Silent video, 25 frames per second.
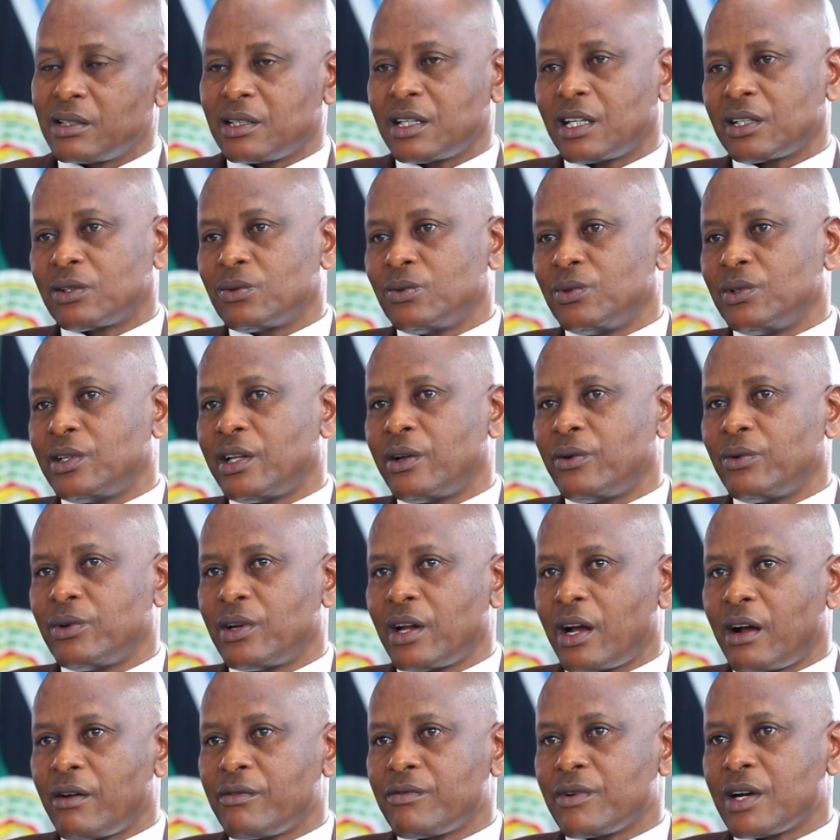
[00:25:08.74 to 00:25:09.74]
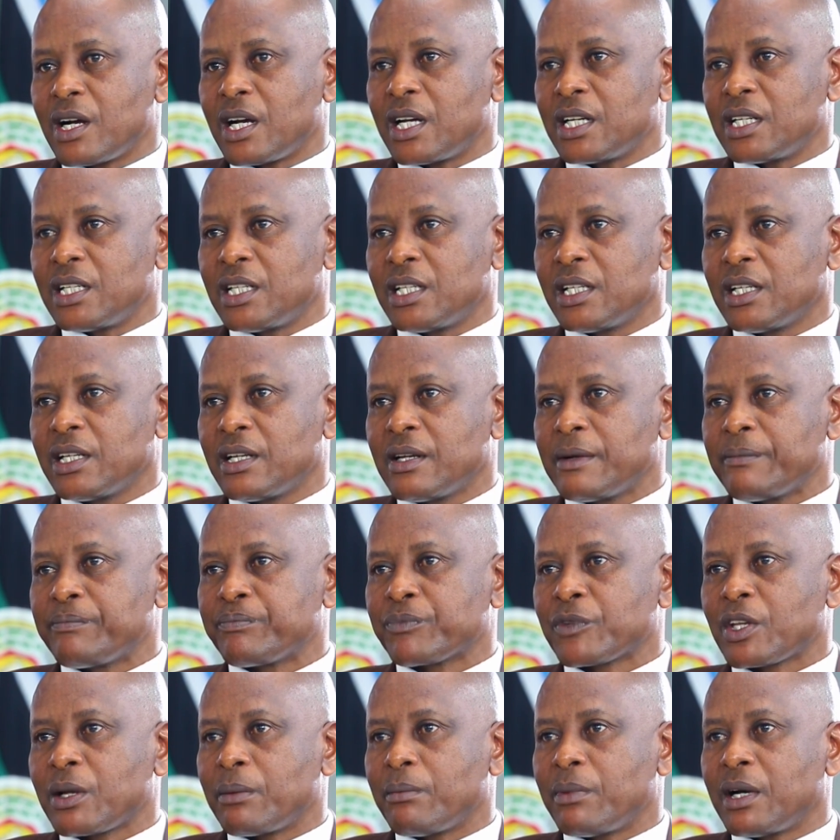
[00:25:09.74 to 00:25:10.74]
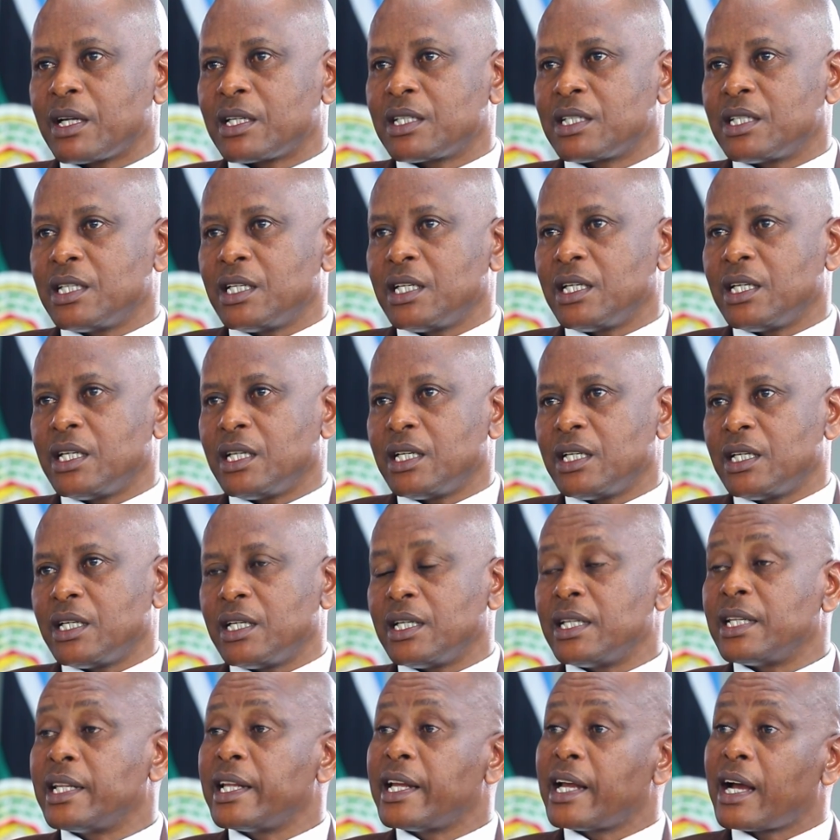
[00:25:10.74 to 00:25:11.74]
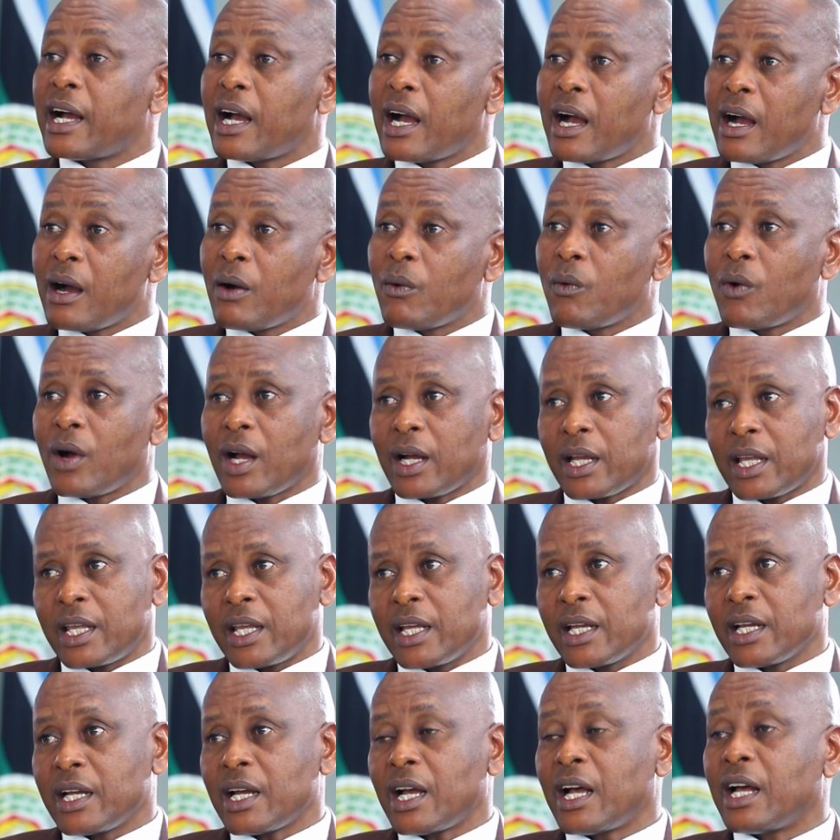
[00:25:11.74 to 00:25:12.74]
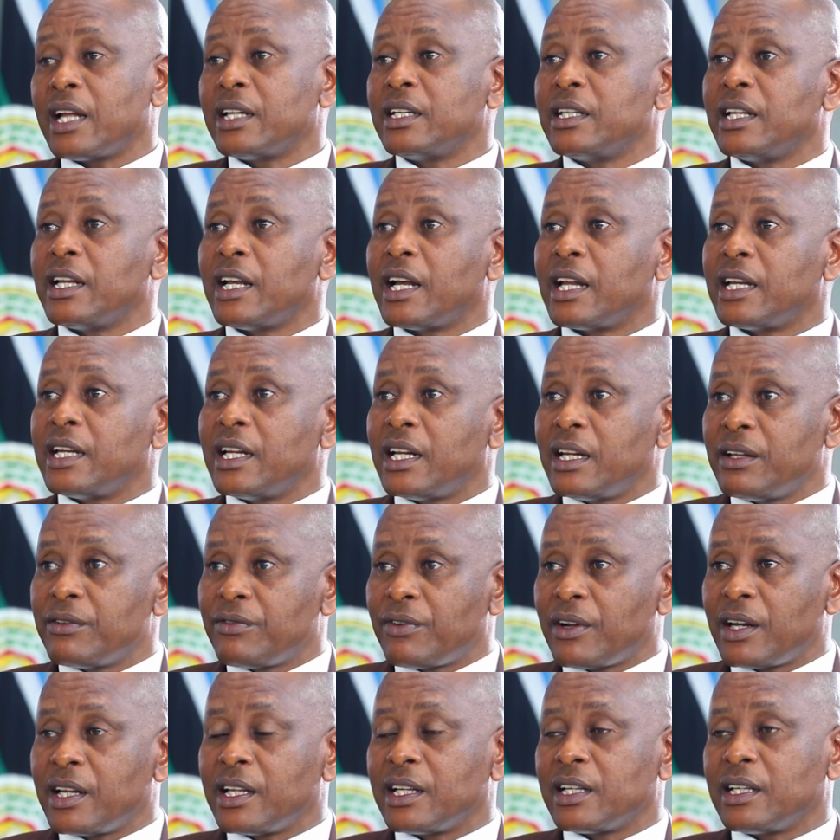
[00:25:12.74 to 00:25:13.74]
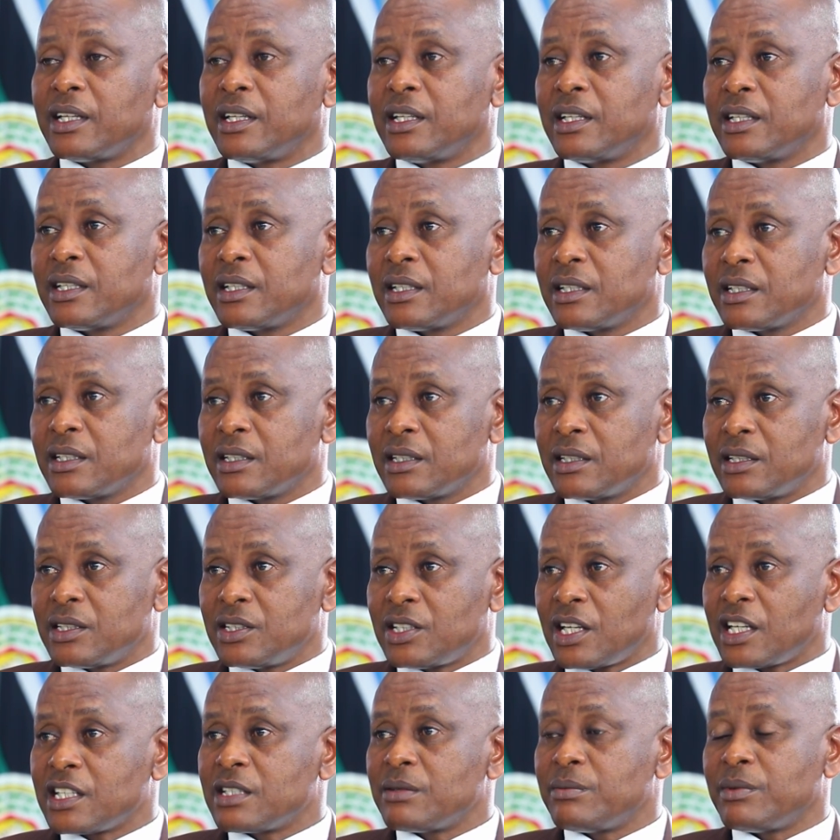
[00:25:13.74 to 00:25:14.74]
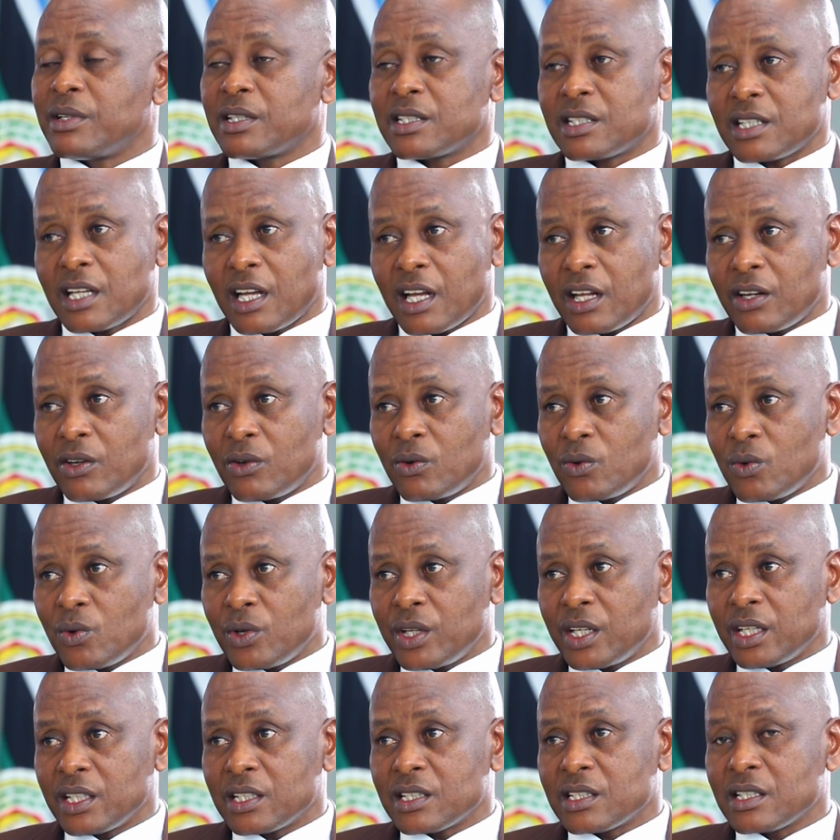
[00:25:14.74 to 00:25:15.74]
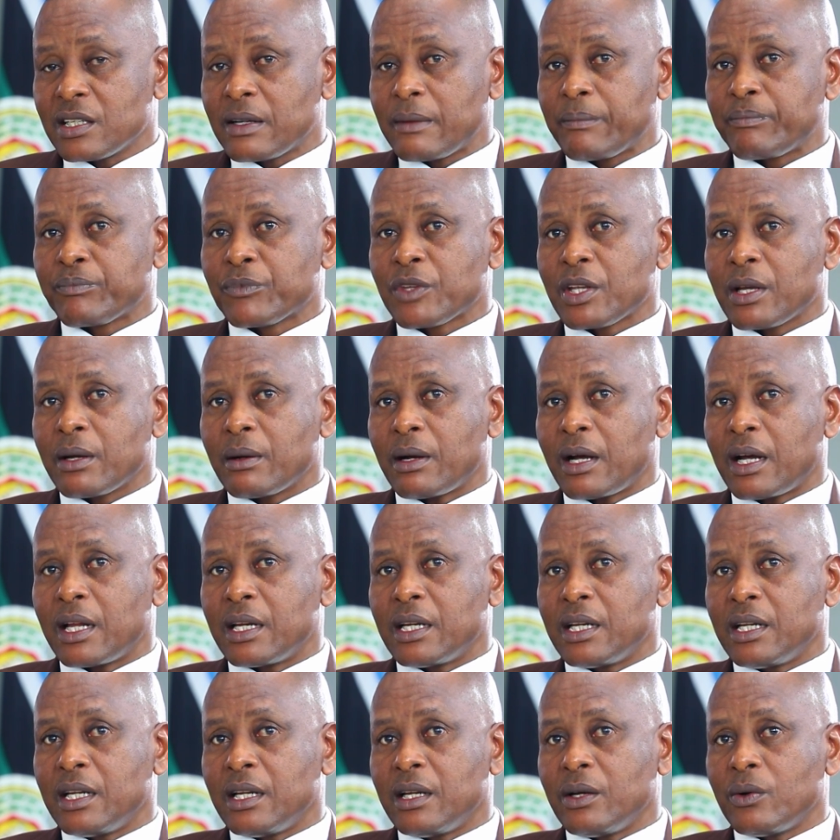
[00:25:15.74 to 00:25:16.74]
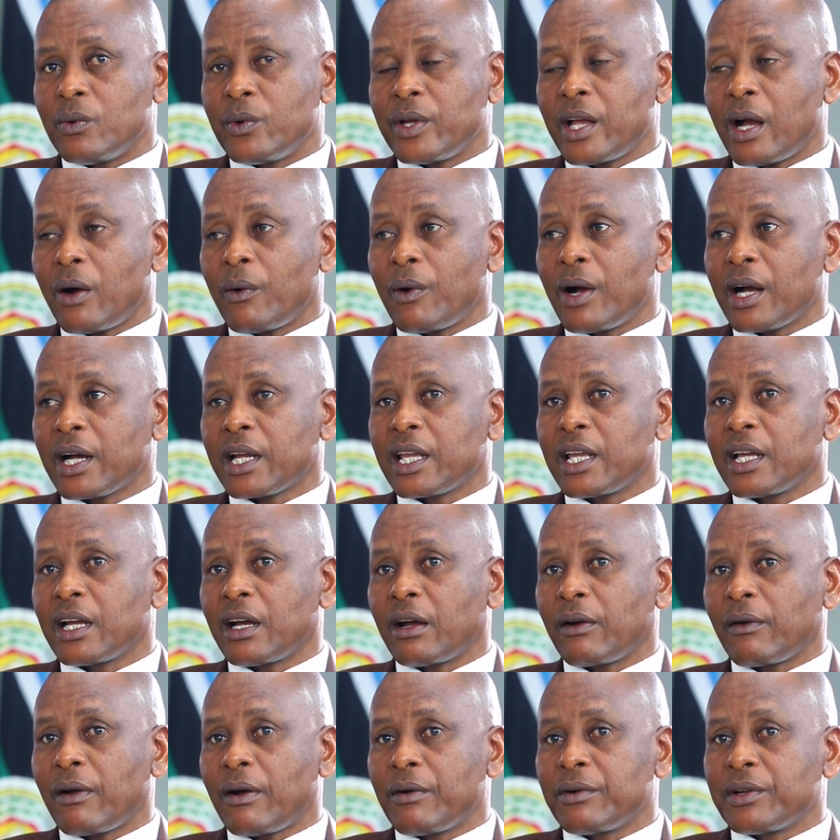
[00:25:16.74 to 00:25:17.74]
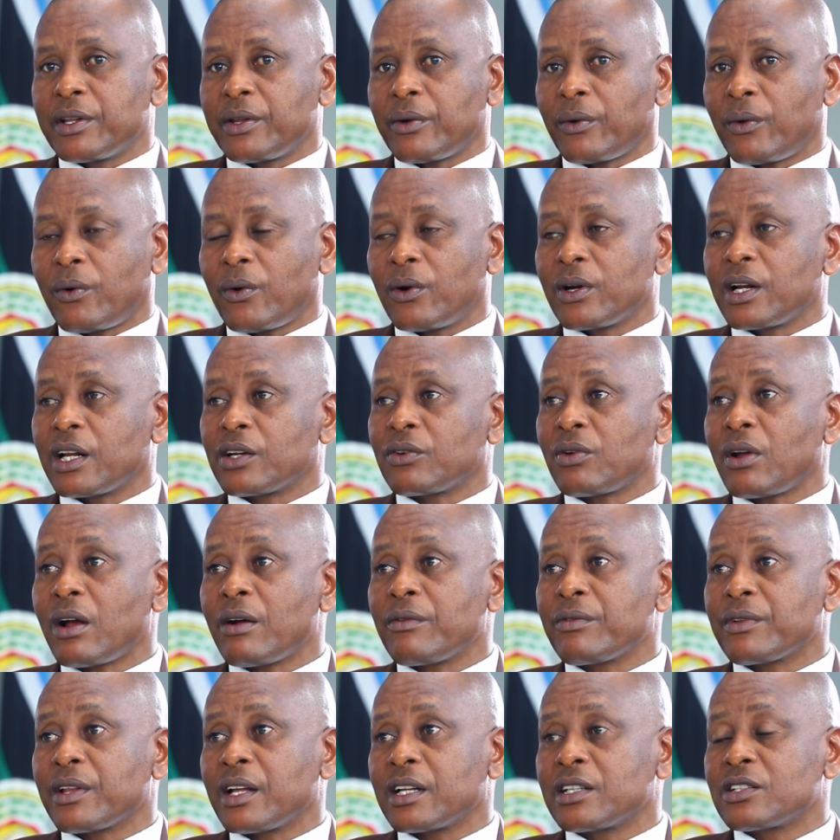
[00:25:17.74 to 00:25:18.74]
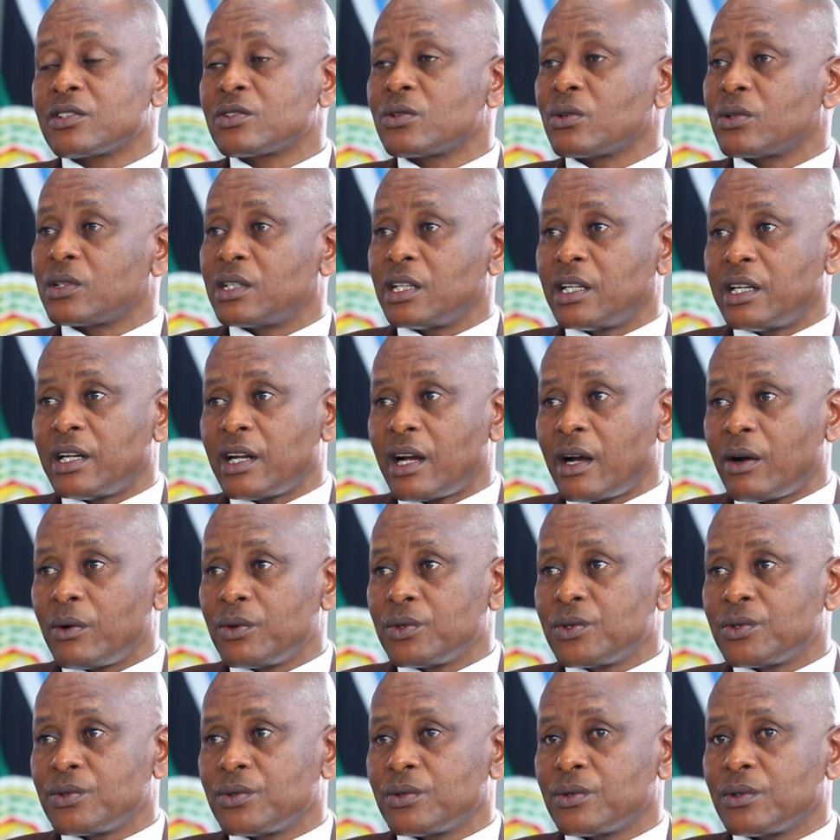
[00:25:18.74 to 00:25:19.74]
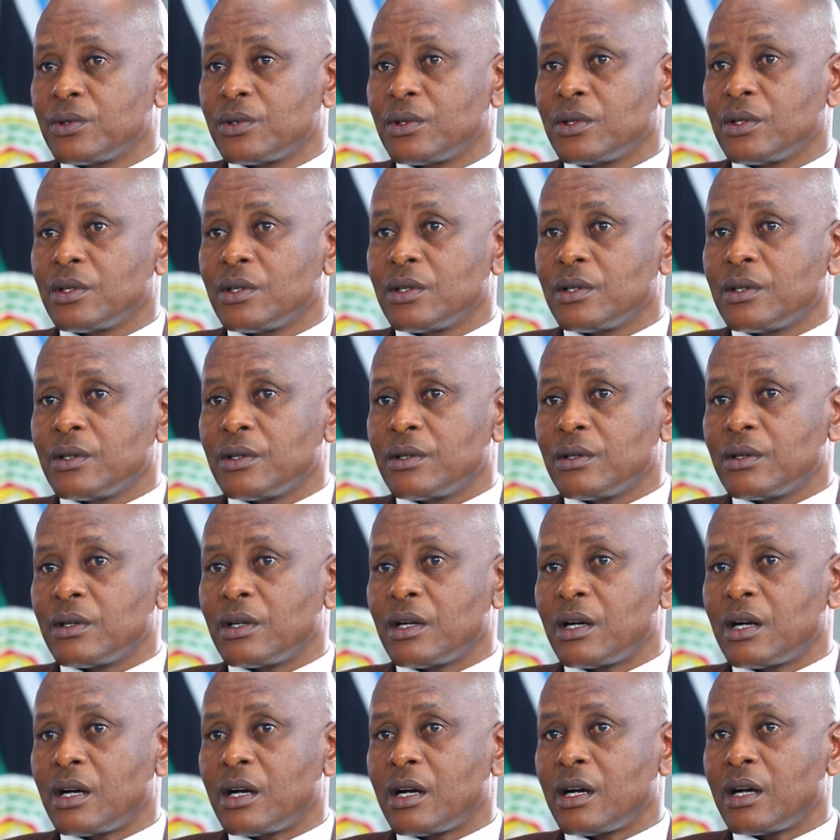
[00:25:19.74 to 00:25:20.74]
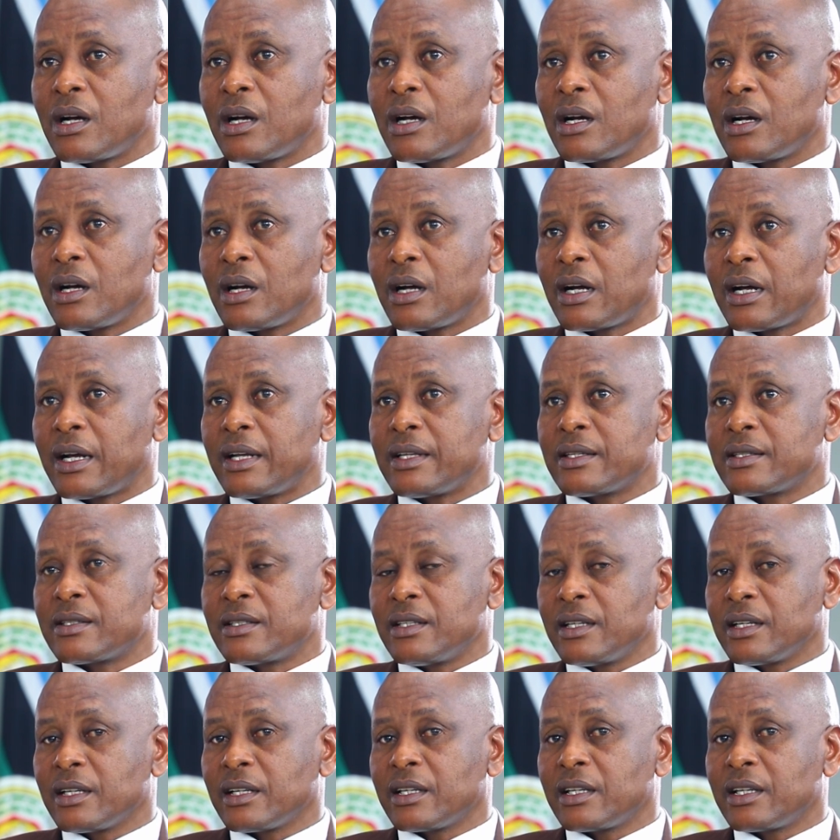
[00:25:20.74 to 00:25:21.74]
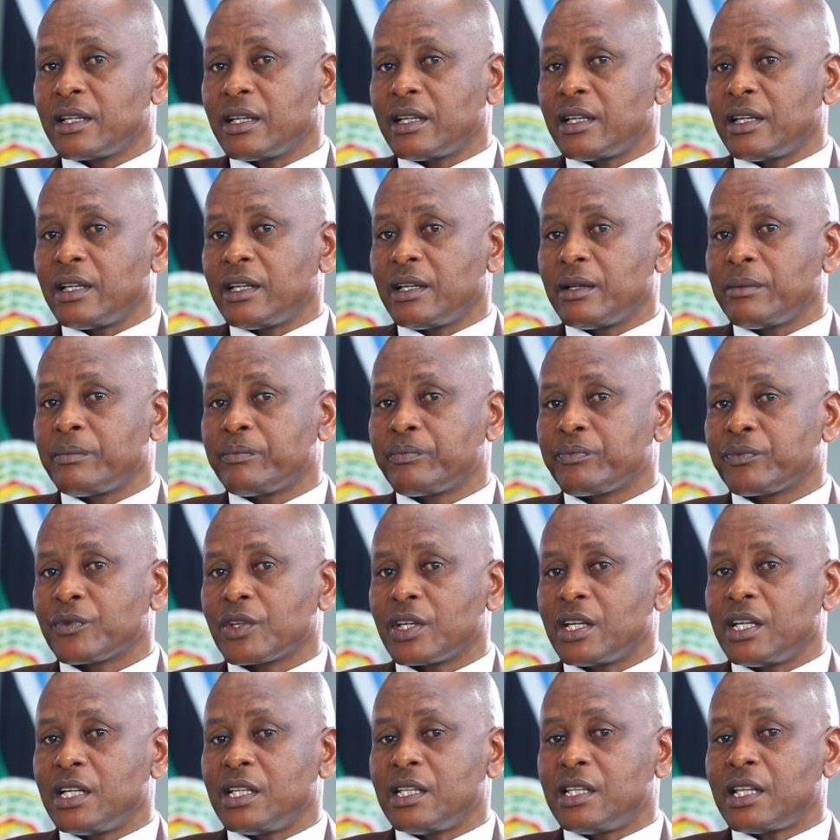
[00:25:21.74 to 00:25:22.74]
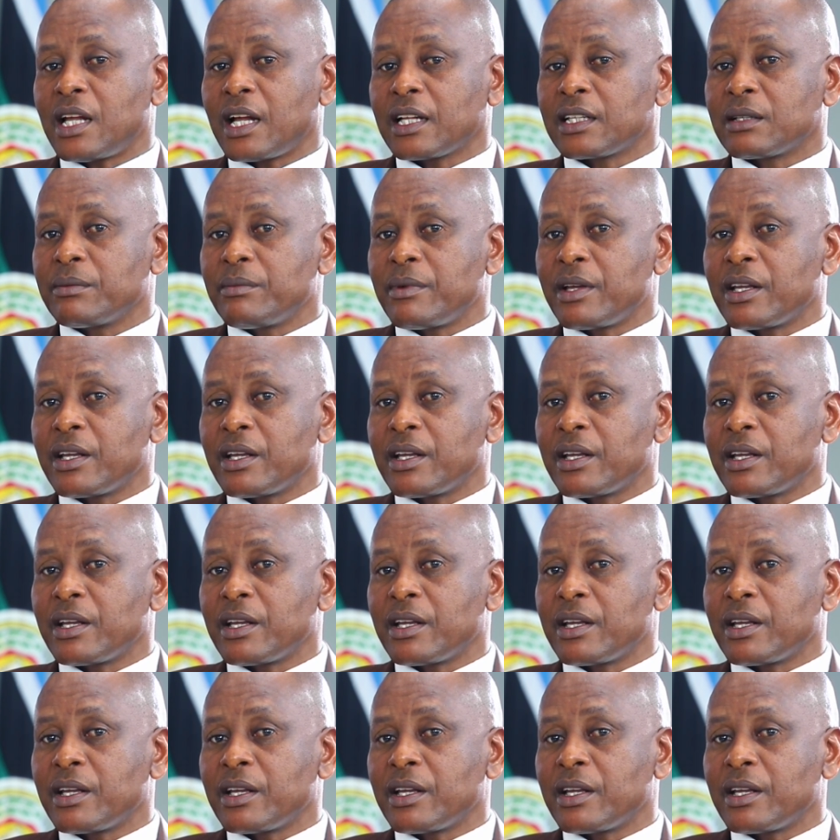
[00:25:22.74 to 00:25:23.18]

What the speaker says: that they would have had, but they are working and they are delivering judgments and rulings. And we are working around the corner to have that sorted out. I think that